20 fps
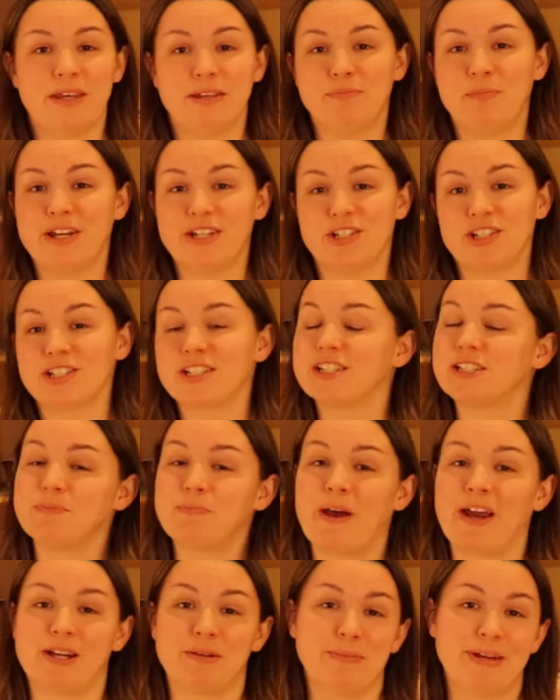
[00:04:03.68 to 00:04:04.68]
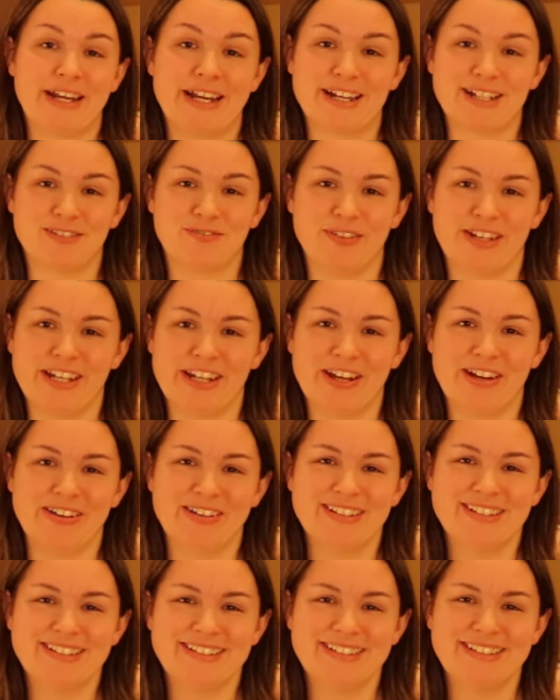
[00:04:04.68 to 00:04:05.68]
they might just inspire my next
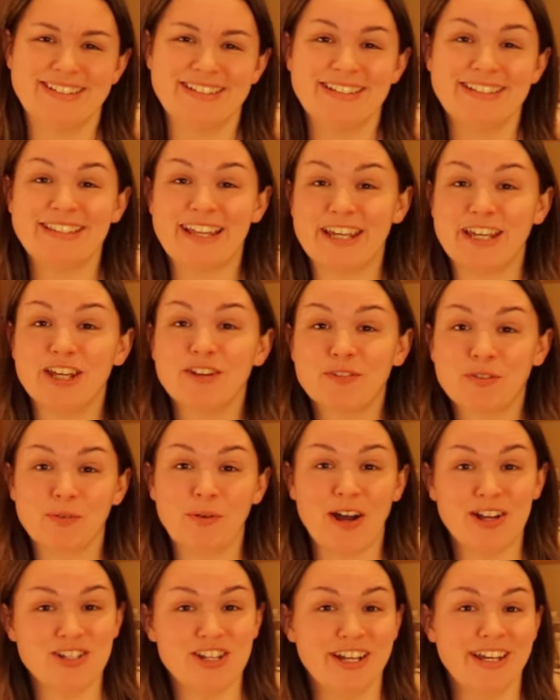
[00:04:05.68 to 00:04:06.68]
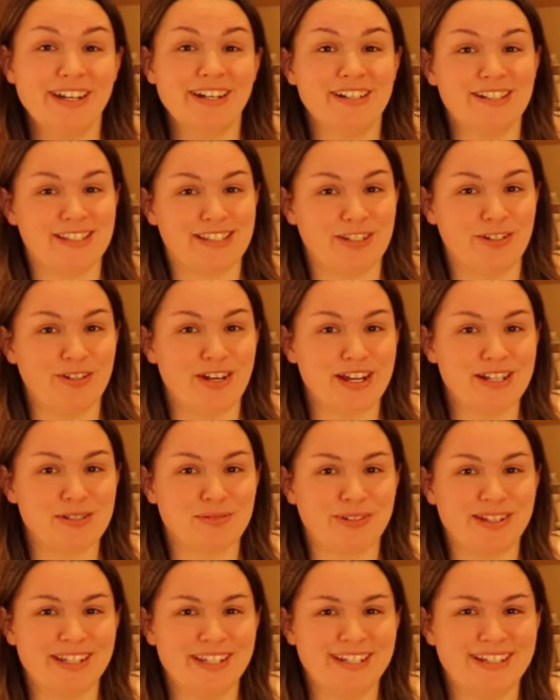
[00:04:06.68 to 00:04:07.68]
video. Thank you for watching and I'll see you
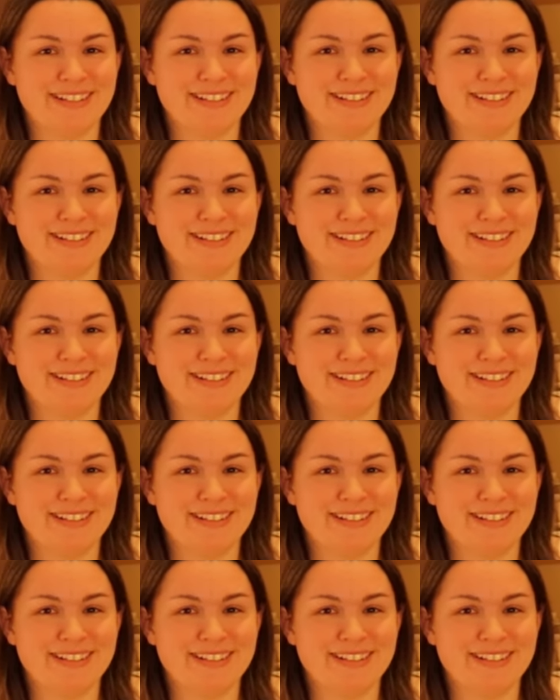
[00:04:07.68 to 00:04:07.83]
next week.